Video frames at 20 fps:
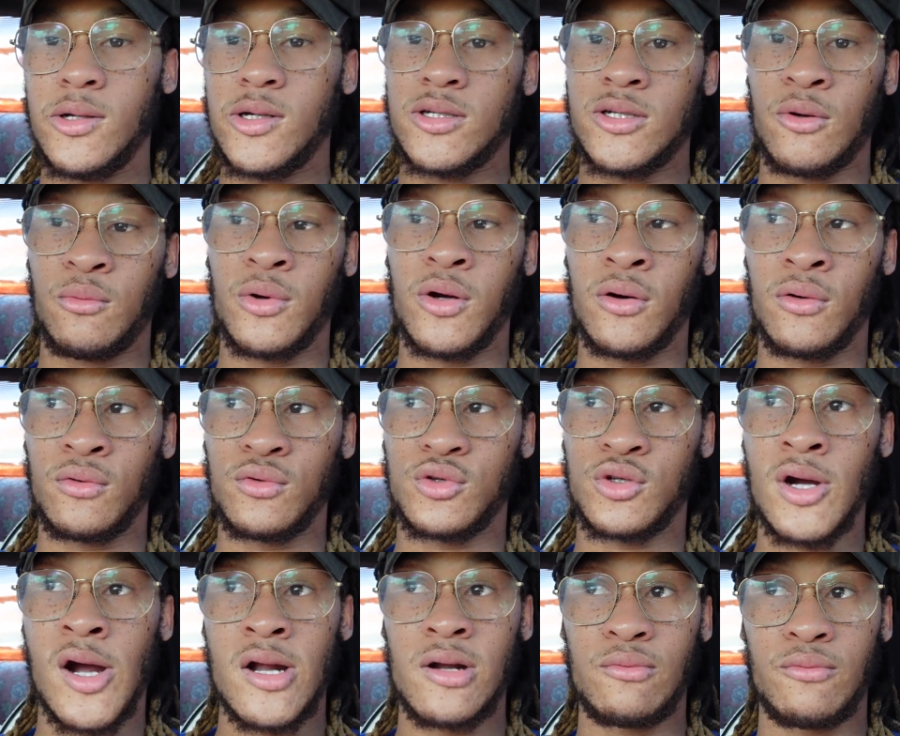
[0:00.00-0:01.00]
So we're gonna
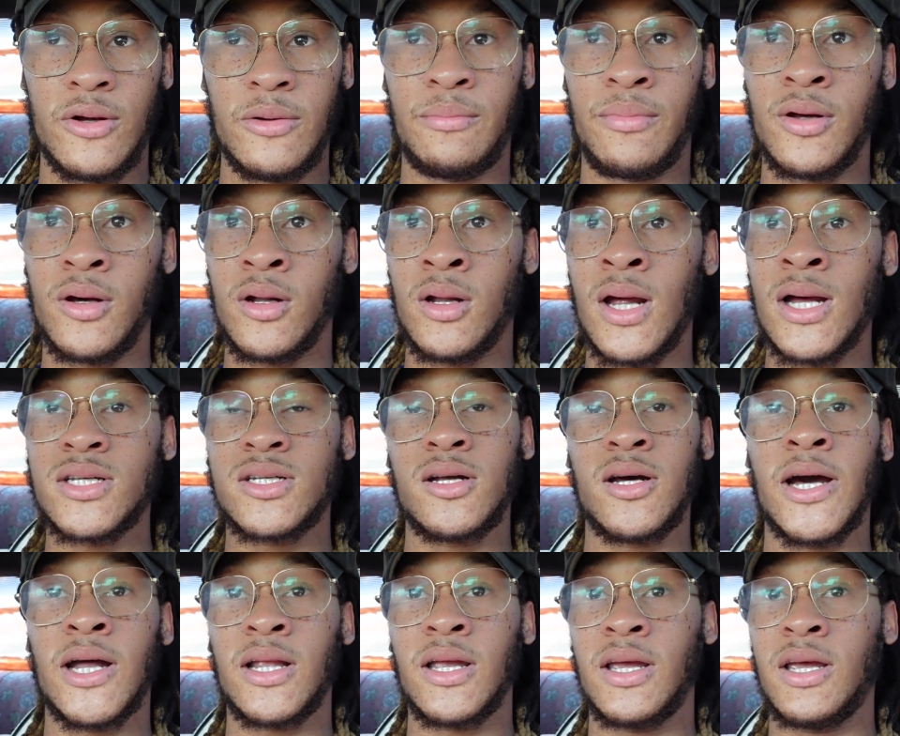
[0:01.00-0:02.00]
try to rebuild it. I still
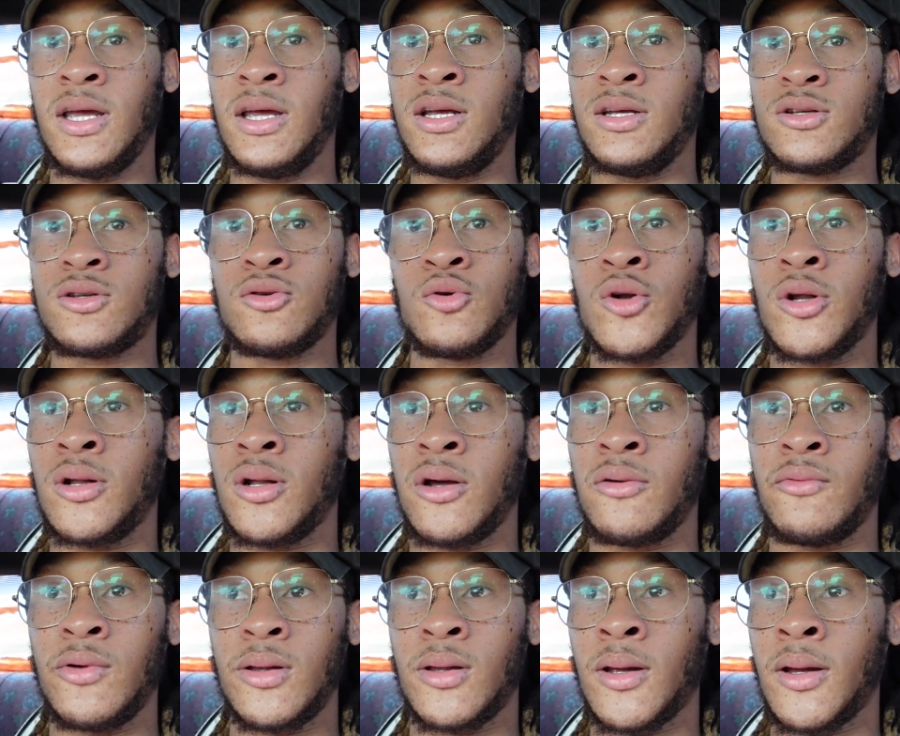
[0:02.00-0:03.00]
got the keys to it and
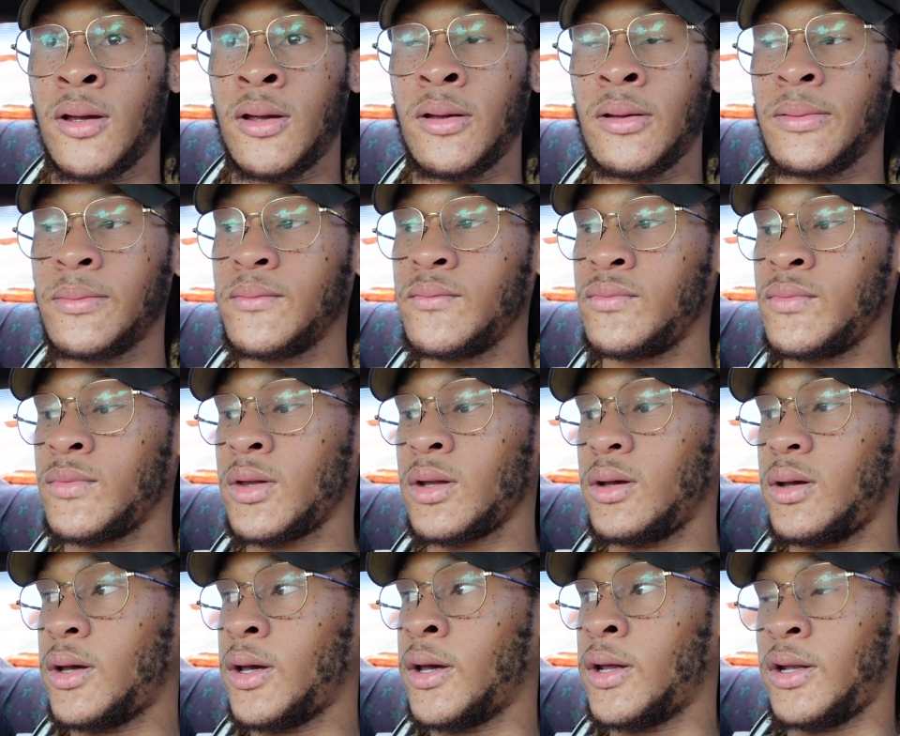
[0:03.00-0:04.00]
everything,
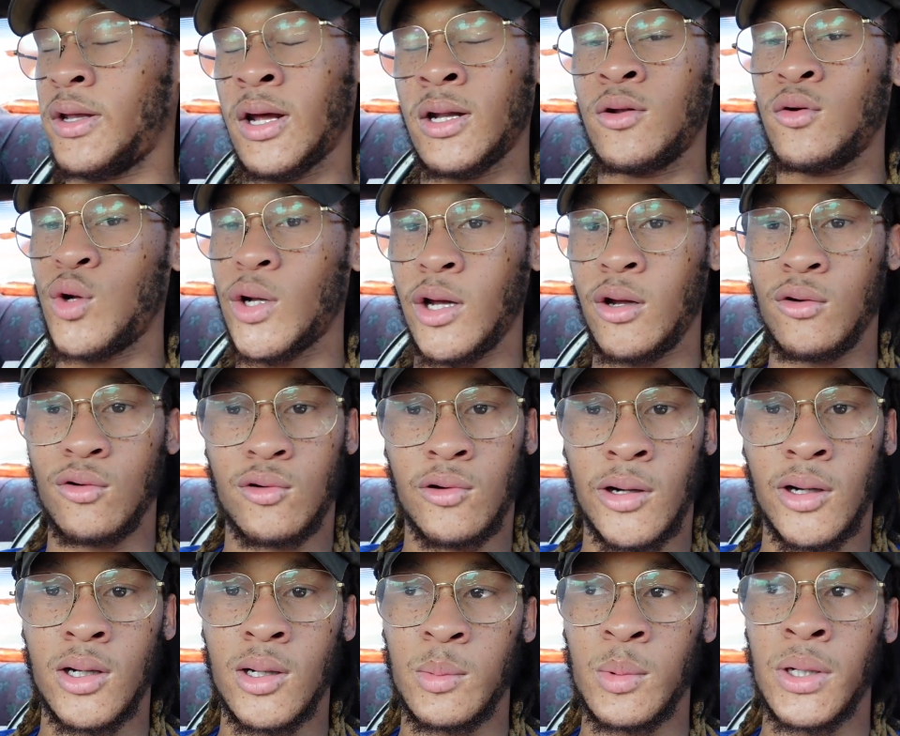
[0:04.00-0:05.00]
And I know it ain't gonna
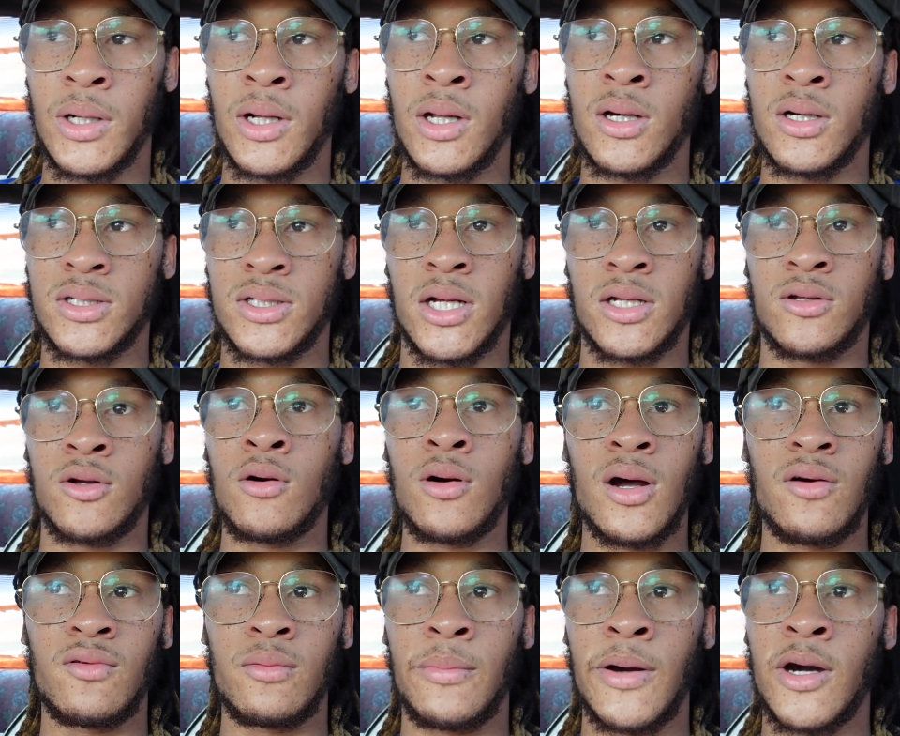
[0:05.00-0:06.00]
crank up right now because I don't
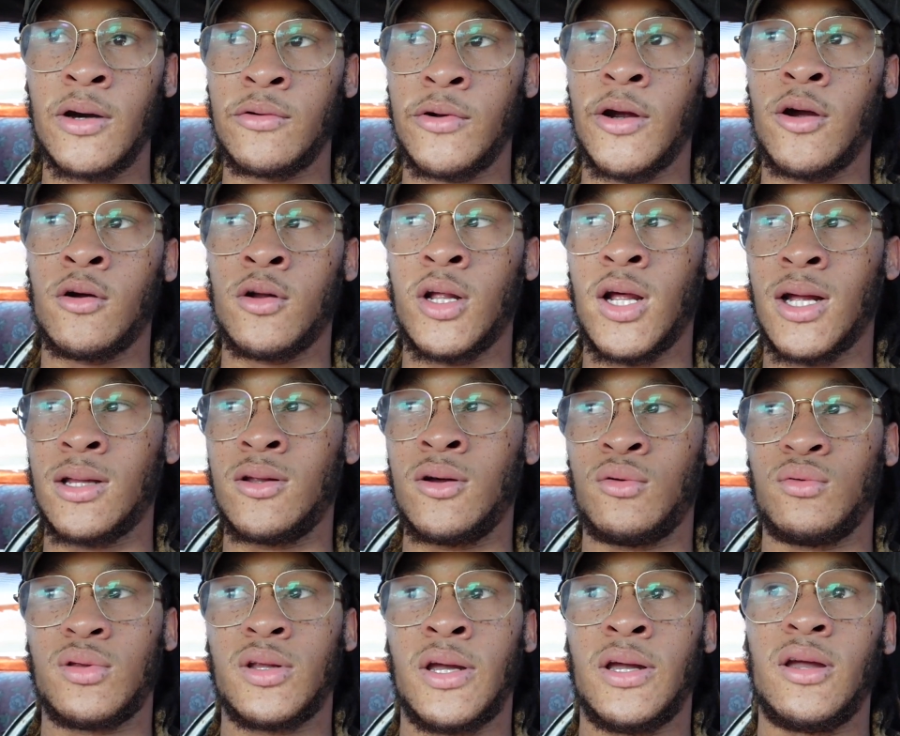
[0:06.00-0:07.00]
have a battery on it. I
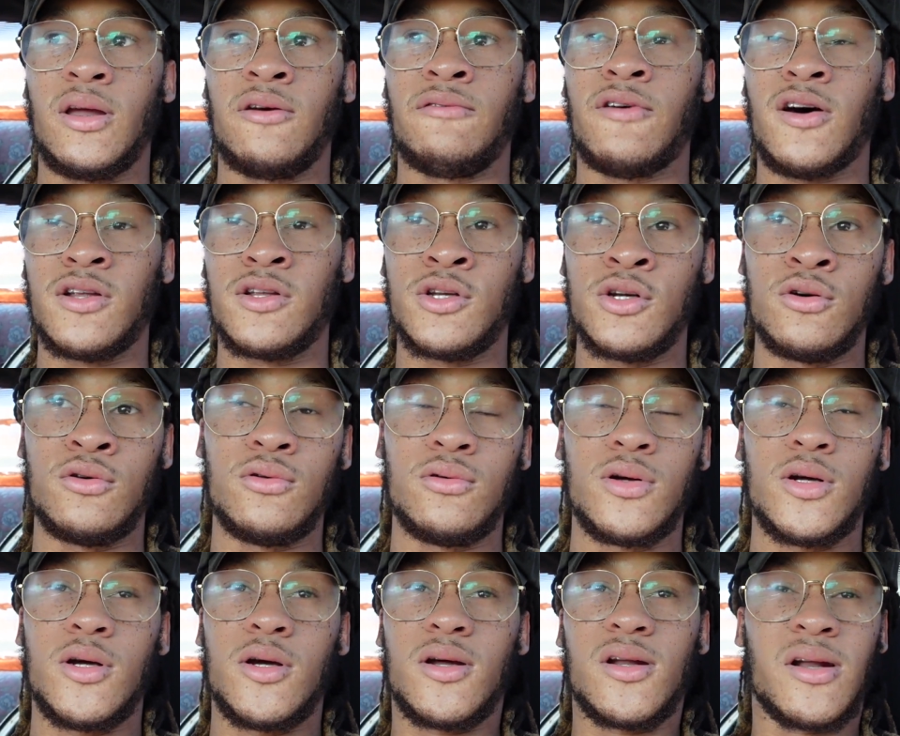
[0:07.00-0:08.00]
don't think. If I do,
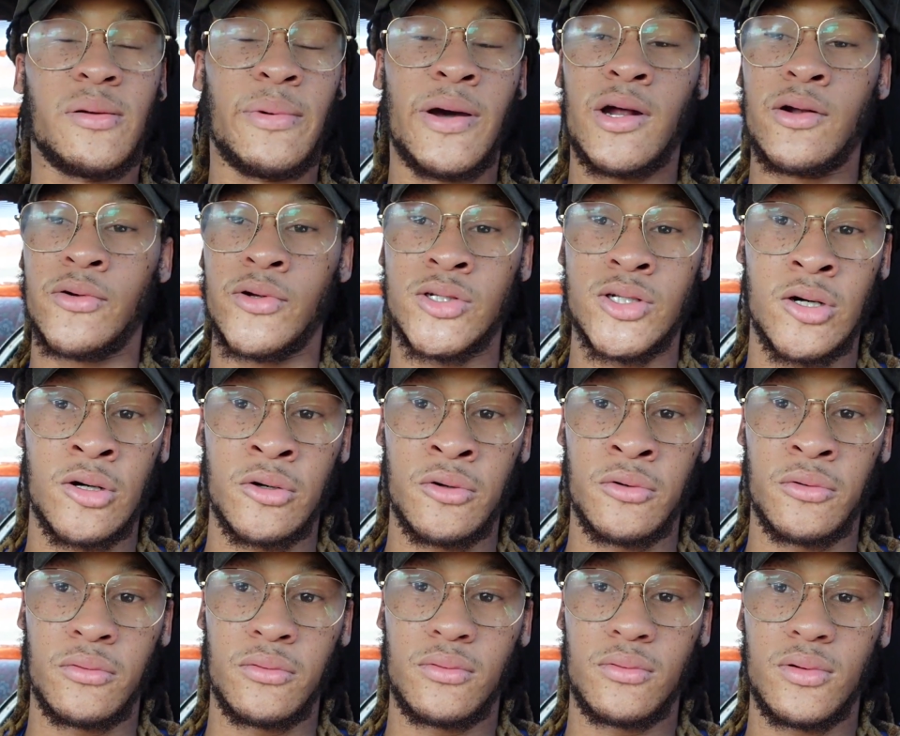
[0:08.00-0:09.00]
the battery's
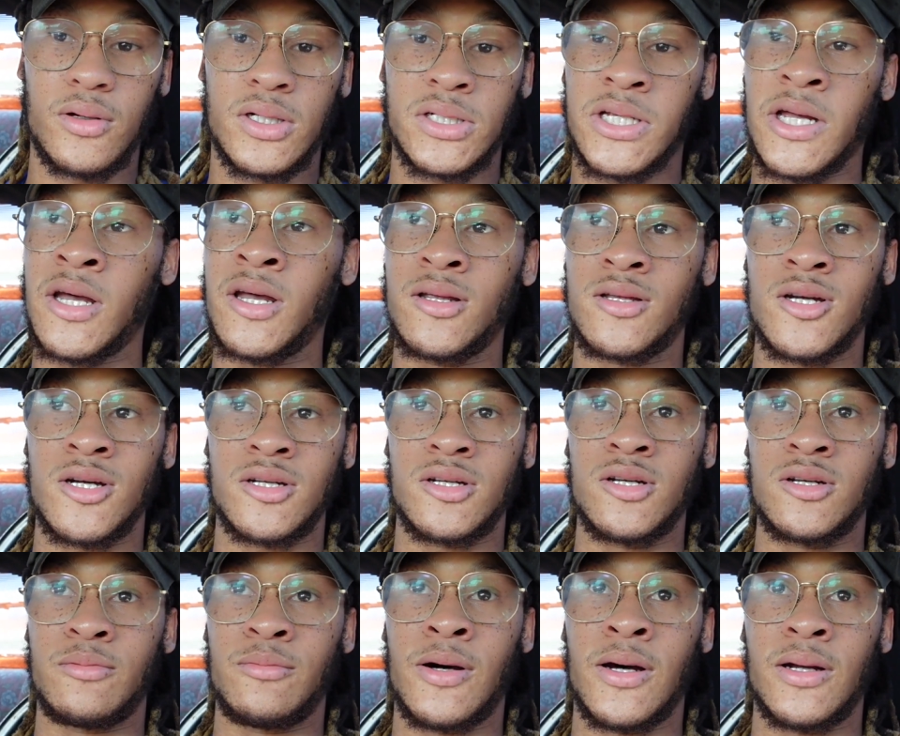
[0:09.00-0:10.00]
old because I ain't touched
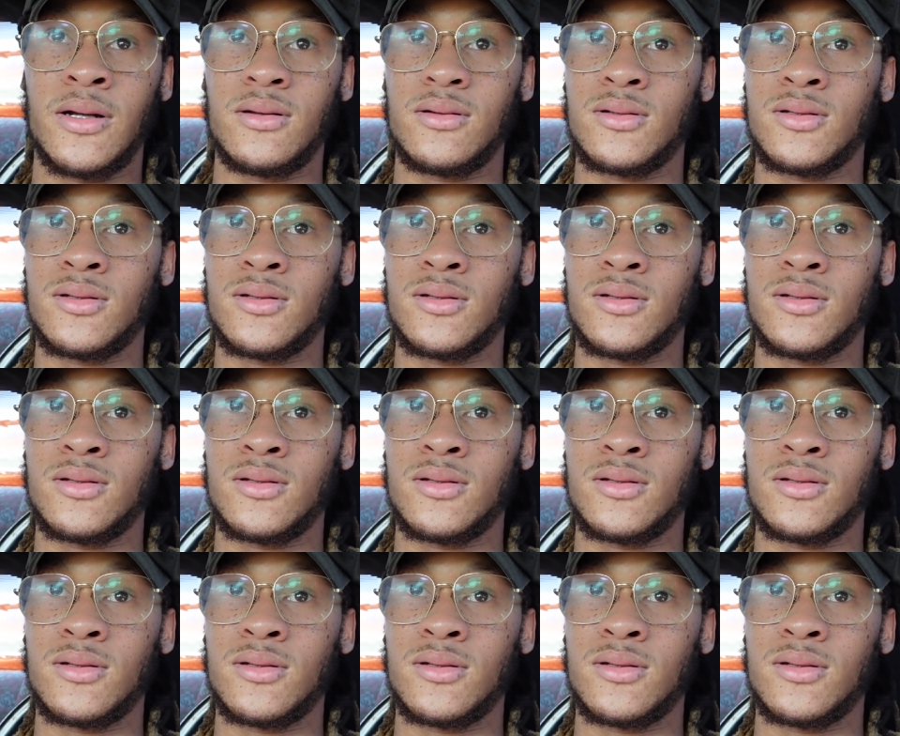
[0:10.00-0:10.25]
this bike